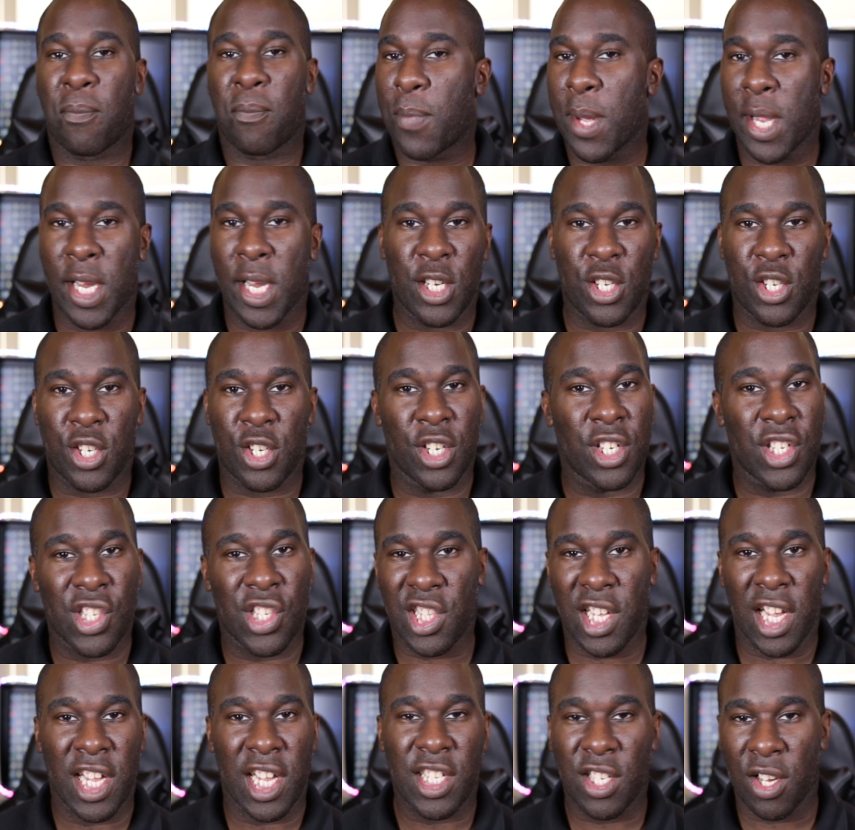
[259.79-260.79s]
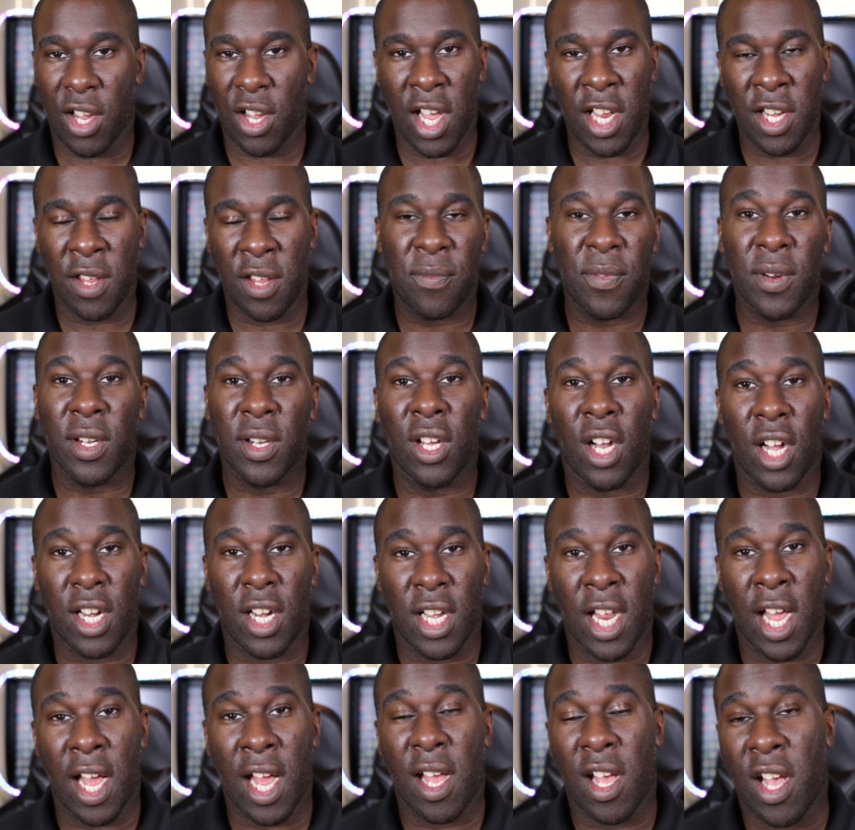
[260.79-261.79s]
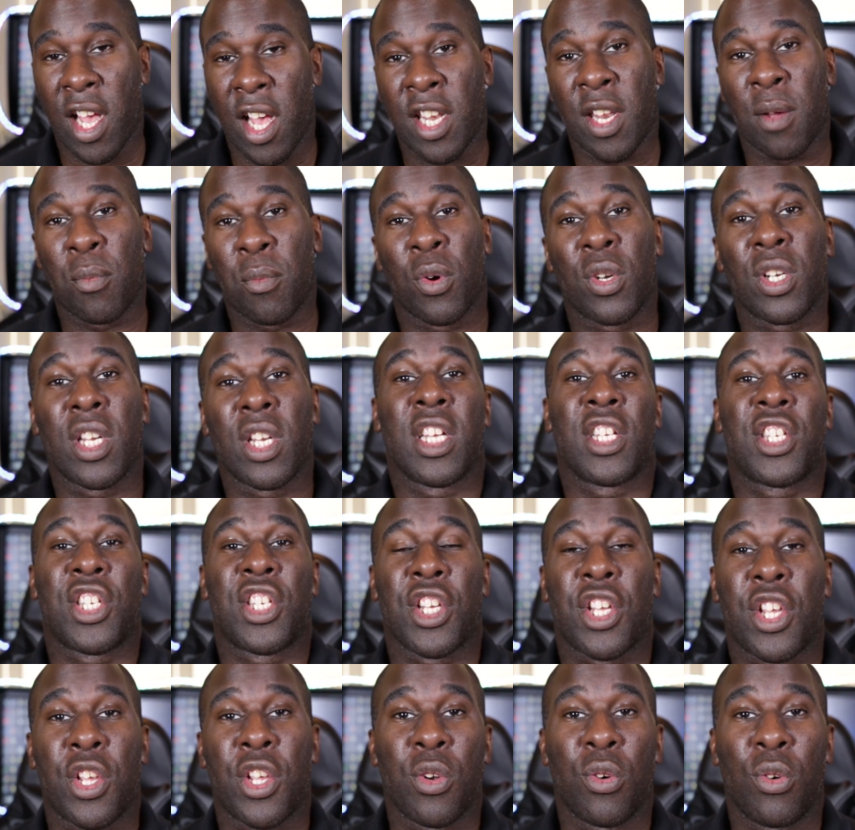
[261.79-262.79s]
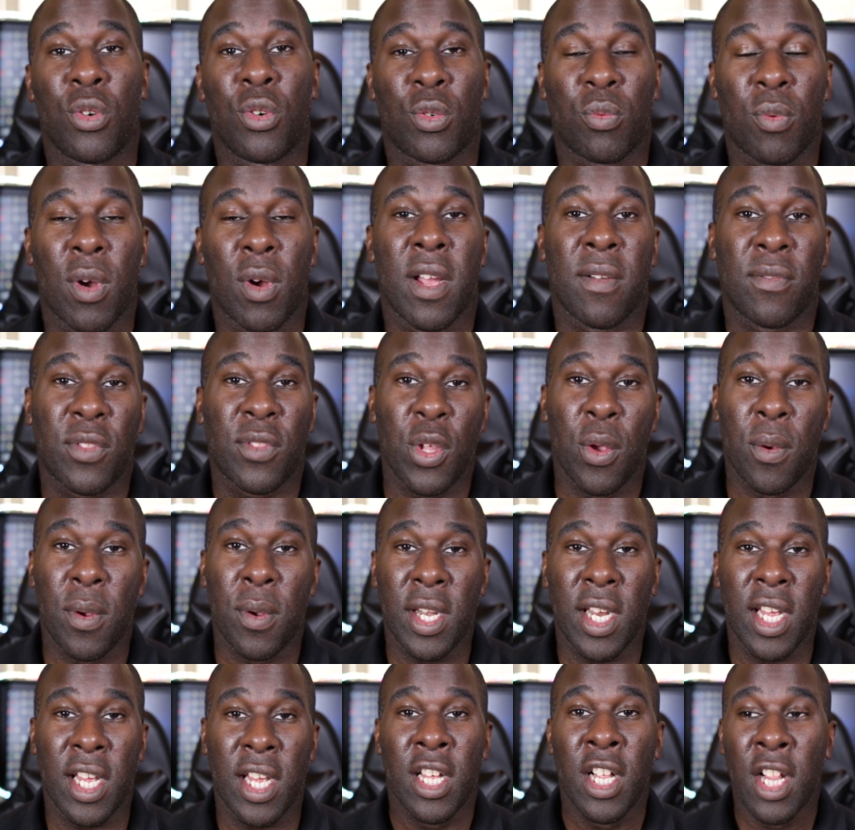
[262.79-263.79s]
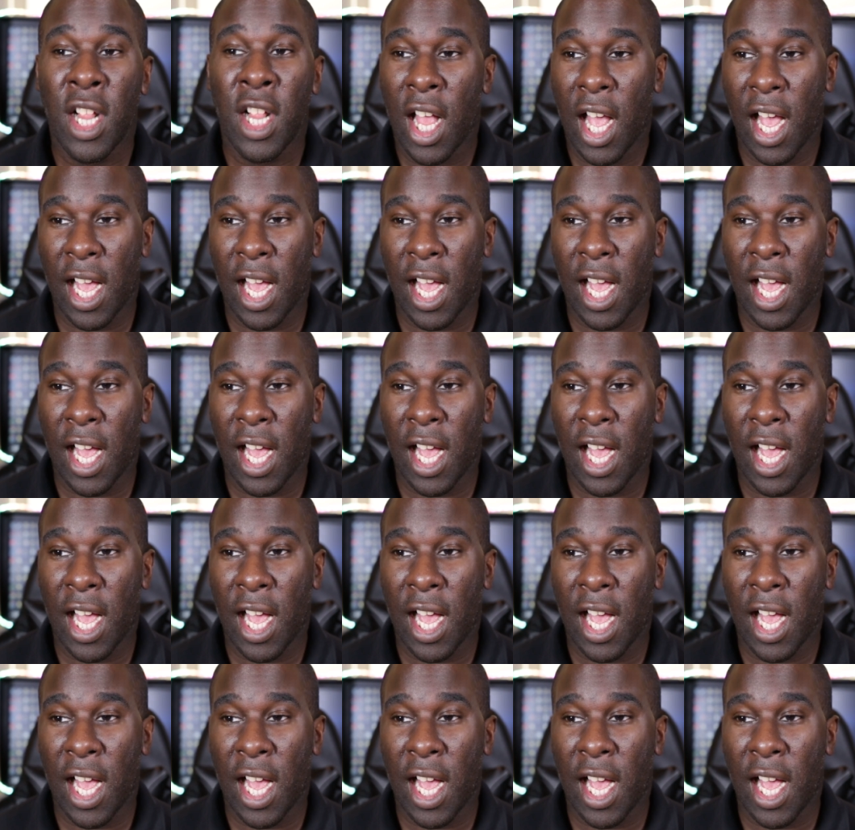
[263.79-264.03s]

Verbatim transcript: pictures, data, anything like that, and they want a secured way of doing it,